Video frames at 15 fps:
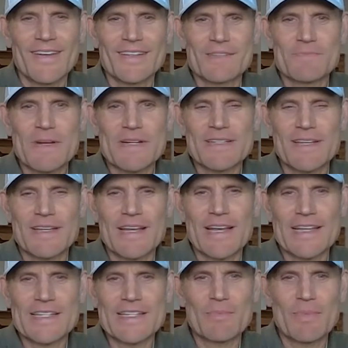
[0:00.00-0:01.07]
and especially I
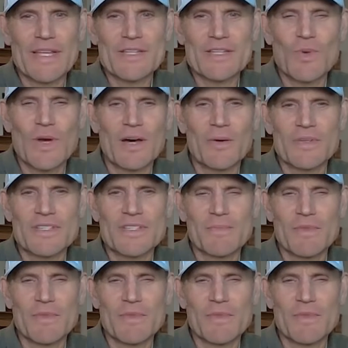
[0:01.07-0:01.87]
guess it plays well with some